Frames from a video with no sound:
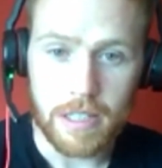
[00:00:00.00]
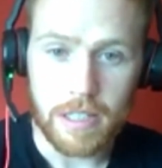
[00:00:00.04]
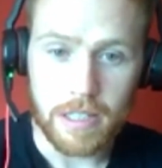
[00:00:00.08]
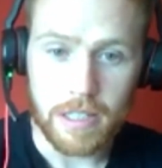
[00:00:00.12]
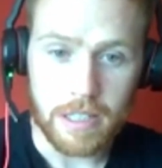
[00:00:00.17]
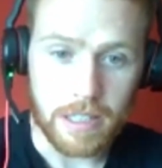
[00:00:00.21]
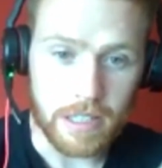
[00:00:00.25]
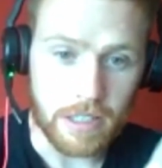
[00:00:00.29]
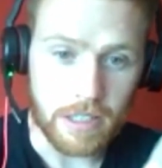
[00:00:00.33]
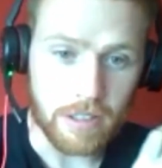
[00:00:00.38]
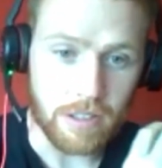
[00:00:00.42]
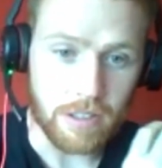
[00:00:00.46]

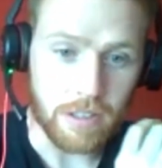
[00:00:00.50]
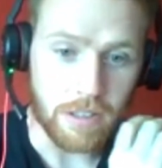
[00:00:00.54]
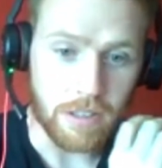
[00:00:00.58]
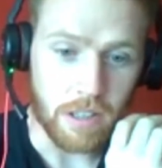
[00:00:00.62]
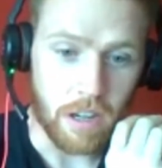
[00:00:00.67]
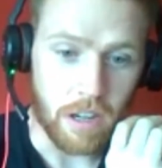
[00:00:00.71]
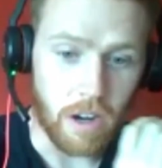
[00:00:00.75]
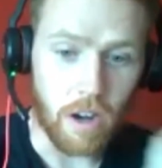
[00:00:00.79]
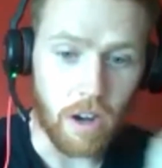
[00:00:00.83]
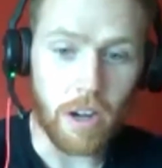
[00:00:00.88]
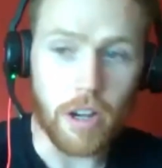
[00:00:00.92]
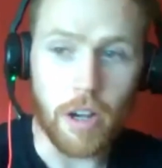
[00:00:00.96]
is
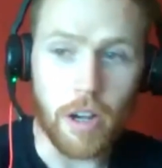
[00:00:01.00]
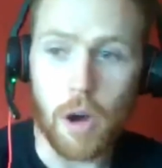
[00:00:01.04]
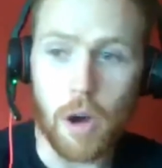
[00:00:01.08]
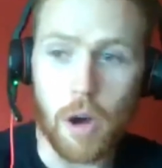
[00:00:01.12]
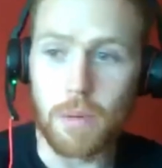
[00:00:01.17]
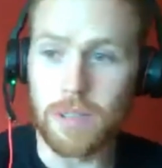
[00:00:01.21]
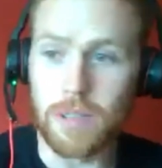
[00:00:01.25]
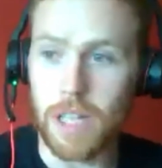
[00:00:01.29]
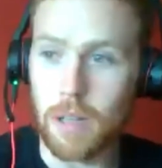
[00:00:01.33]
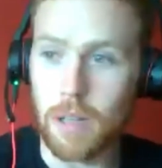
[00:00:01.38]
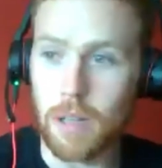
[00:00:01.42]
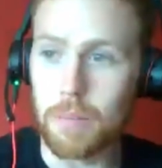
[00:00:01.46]
I
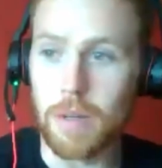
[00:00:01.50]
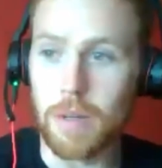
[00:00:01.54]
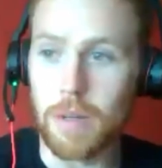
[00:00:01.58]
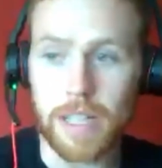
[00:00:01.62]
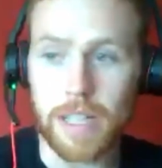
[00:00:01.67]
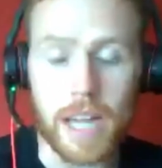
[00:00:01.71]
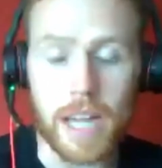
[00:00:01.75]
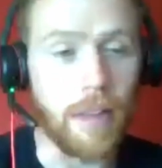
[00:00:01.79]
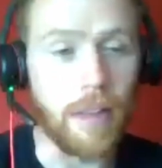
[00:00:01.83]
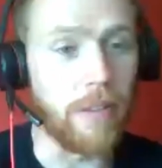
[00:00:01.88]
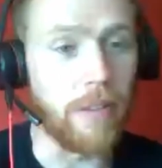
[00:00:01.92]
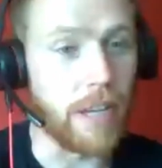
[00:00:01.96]
always help my
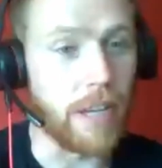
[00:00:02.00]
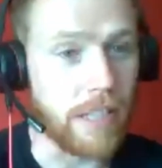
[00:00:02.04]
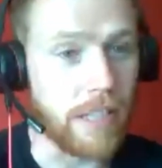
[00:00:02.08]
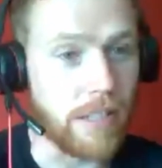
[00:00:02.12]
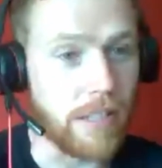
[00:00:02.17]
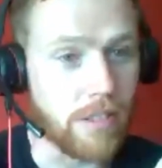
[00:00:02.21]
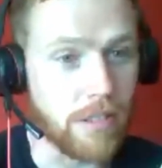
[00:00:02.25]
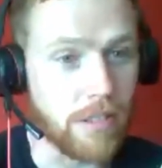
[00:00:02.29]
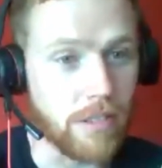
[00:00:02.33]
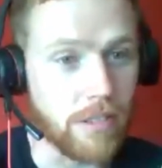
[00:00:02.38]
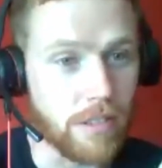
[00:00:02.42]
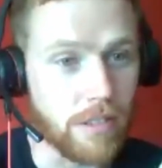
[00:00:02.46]
candidates
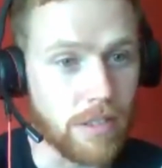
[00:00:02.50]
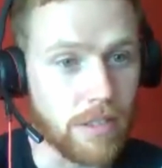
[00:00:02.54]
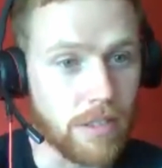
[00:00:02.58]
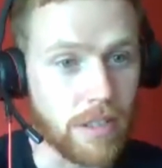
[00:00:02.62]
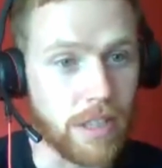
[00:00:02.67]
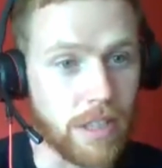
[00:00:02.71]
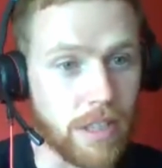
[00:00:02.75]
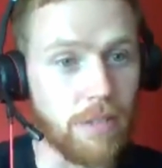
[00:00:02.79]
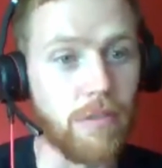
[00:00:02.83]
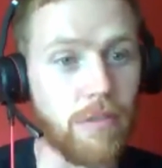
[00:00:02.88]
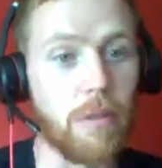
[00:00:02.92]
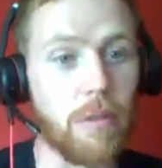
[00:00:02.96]

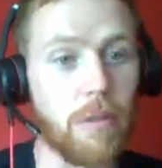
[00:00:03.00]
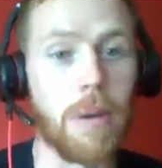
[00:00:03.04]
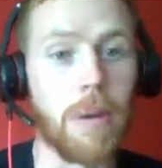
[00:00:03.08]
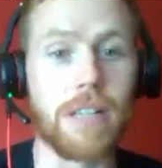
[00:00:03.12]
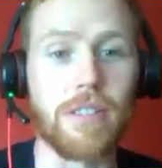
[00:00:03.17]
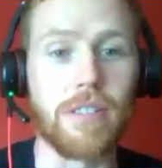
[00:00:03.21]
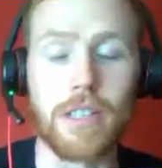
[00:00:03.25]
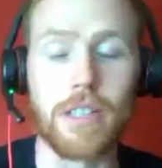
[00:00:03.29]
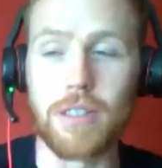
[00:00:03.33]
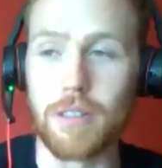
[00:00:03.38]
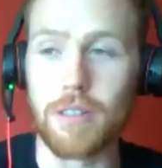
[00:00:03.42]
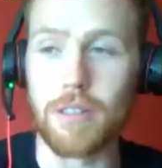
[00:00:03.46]
give the best
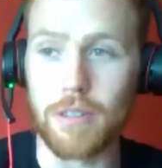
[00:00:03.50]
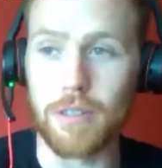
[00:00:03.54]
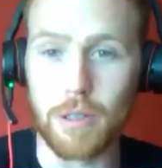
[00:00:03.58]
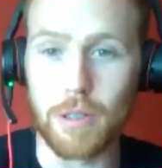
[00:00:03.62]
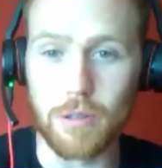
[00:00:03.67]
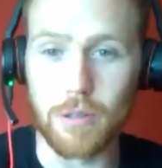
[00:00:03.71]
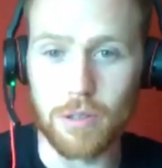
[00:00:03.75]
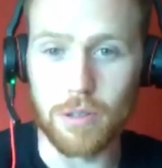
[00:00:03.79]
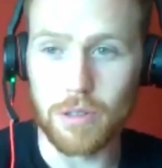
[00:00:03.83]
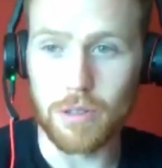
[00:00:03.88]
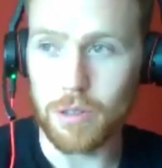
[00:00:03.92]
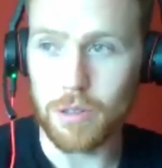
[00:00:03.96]

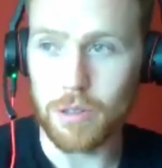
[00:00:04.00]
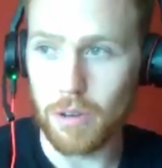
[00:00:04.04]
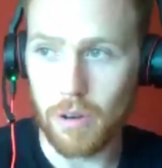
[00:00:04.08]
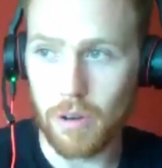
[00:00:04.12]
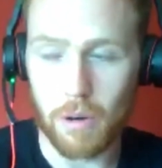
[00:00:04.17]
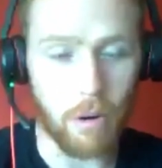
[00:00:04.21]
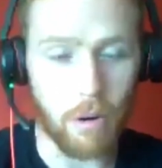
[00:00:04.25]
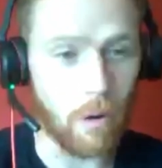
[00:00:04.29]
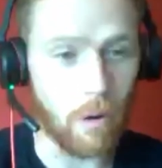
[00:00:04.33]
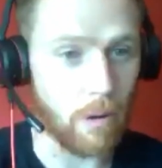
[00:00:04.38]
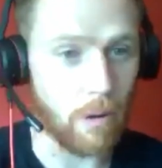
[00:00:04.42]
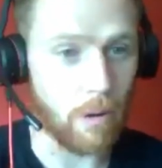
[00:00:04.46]
interviews
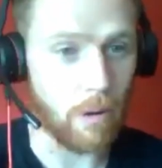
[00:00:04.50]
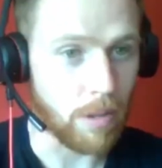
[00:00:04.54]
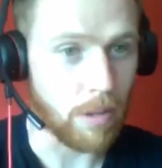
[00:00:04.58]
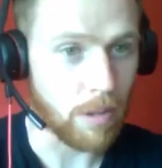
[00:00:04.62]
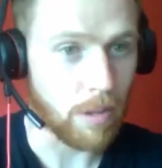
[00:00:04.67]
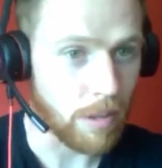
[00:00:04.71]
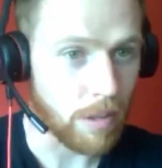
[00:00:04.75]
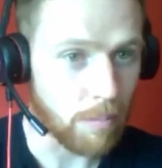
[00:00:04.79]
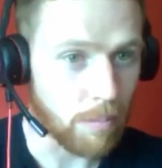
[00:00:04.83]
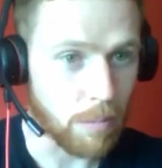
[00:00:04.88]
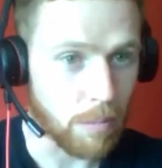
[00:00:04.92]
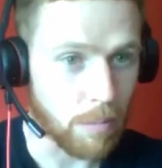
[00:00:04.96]
or
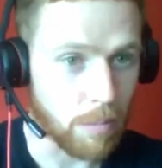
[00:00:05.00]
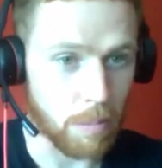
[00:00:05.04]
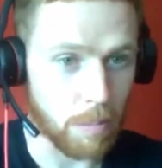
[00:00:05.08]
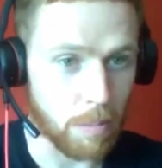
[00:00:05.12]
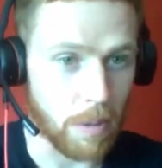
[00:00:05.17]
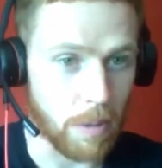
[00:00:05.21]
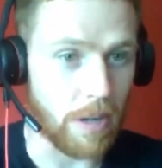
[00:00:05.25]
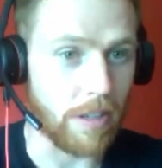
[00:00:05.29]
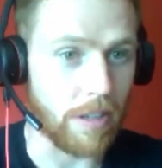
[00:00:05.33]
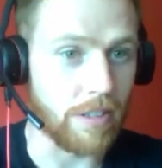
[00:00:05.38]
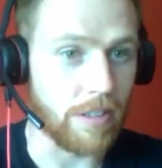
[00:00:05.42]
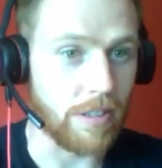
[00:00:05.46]

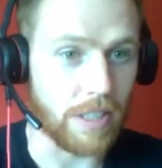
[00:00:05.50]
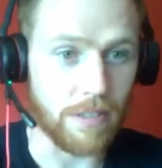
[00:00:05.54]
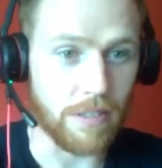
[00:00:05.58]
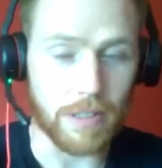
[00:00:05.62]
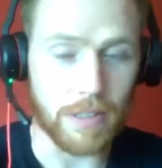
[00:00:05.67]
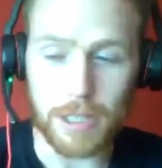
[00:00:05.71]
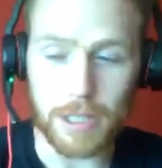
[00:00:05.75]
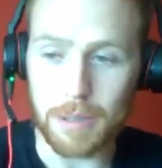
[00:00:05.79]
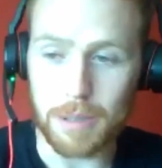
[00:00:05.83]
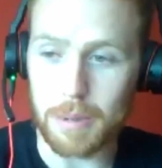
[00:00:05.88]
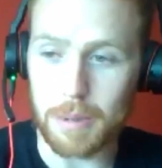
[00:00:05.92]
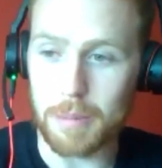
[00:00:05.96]
prepare their
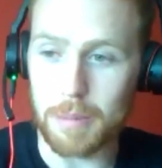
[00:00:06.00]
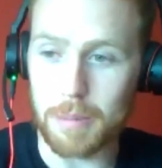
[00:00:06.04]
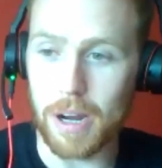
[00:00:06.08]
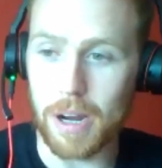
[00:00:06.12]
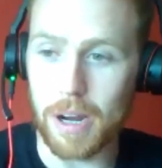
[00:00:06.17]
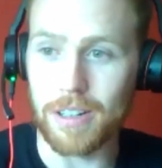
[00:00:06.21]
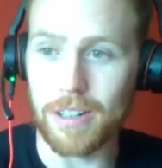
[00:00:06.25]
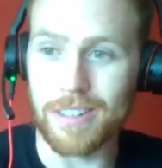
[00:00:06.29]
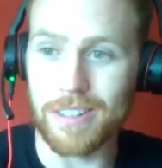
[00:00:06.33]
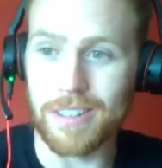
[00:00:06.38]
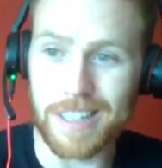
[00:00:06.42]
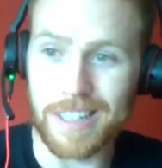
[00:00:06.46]
CV to be
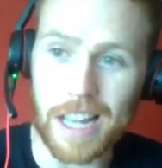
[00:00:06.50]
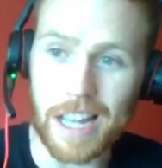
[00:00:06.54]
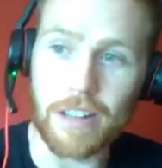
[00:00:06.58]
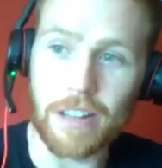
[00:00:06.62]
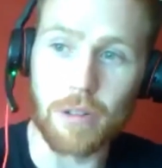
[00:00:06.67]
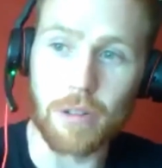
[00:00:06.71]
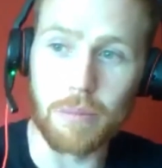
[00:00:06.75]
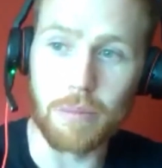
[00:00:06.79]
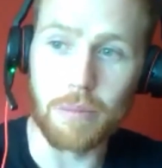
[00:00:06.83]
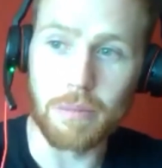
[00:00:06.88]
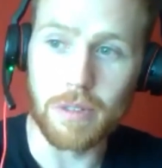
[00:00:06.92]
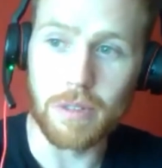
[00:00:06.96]
better to get
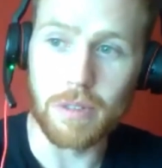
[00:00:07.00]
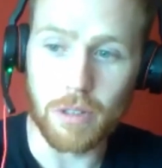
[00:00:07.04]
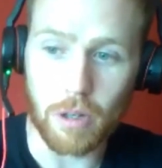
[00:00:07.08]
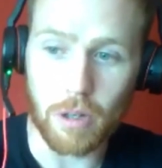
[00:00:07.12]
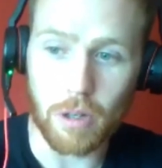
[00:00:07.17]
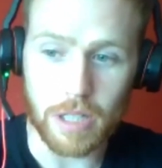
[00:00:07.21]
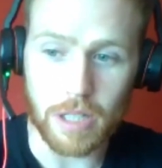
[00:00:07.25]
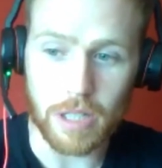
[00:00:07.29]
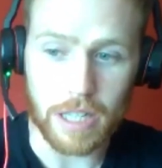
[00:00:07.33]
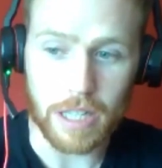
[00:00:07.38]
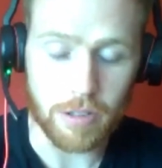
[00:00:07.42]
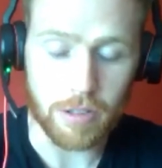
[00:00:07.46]
them
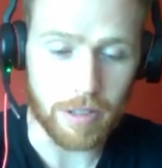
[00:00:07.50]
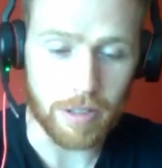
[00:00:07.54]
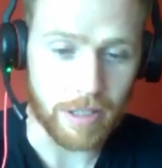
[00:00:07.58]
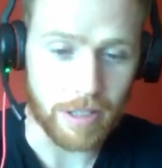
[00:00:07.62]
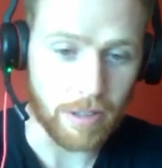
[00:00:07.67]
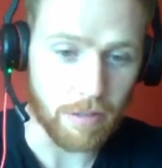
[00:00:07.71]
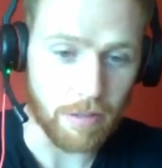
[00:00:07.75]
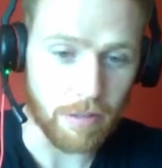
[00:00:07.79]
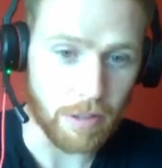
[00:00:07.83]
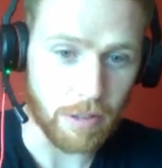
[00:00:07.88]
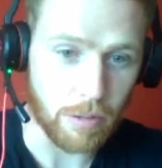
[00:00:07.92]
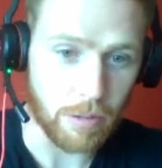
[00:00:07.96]
those extra
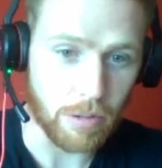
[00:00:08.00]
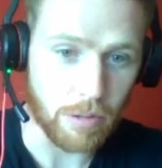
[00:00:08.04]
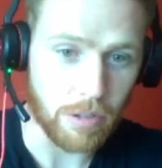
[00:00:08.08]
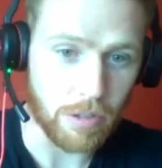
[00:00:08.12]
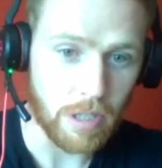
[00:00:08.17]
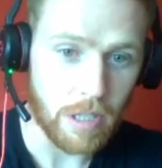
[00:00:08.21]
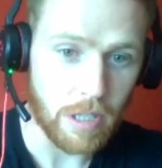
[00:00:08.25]
interviews.